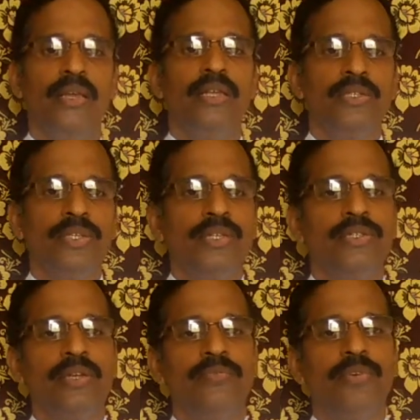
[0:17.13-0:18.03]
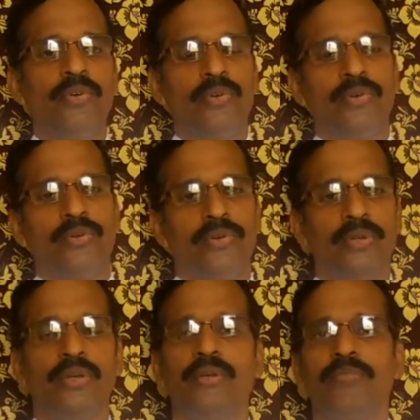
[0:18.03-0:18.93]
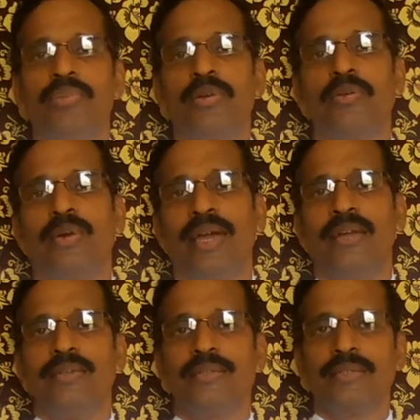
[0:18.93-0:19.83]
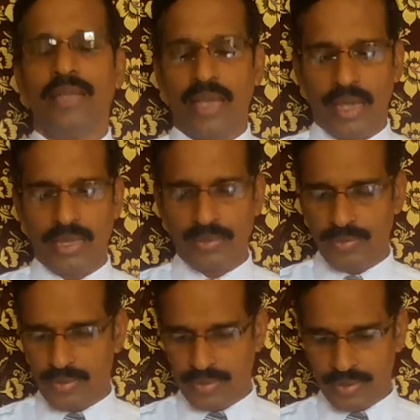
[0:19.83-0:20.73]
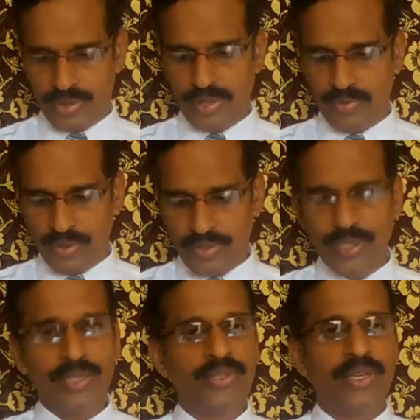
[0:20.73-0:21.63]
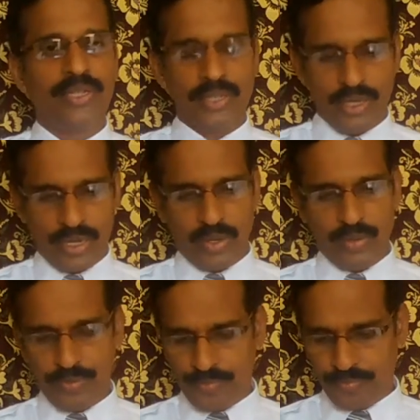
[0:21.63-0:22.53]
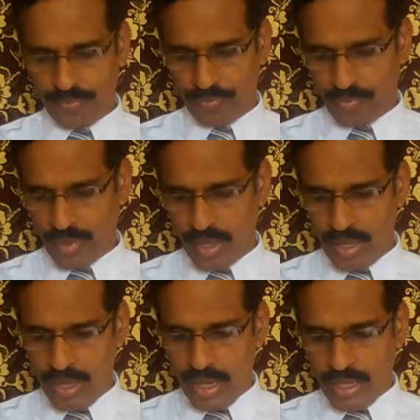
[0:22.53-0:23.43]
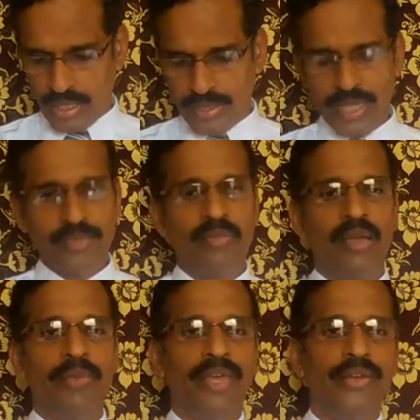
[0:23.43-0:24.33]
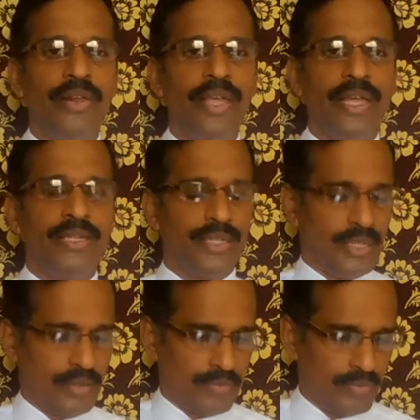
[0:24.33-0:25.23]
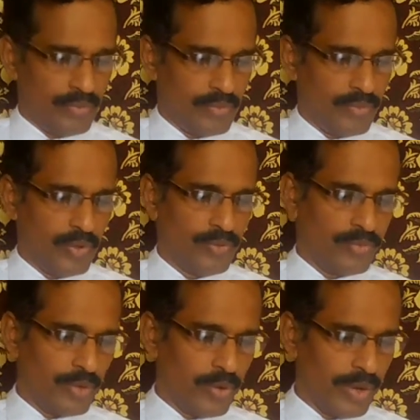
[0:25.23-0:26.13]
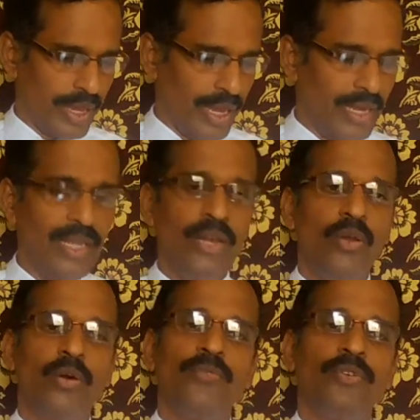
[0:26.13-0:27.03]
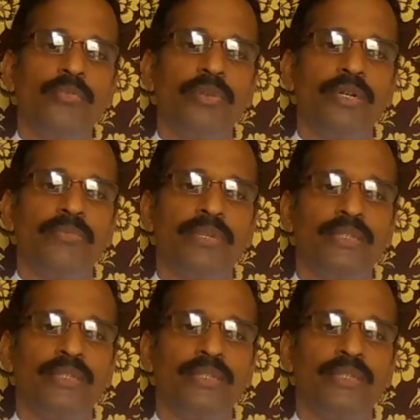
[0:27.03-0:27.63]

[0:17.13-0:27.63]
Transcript: Section 4 provides as well. Then we will see the section now. But trust must be created for any lawful purpose.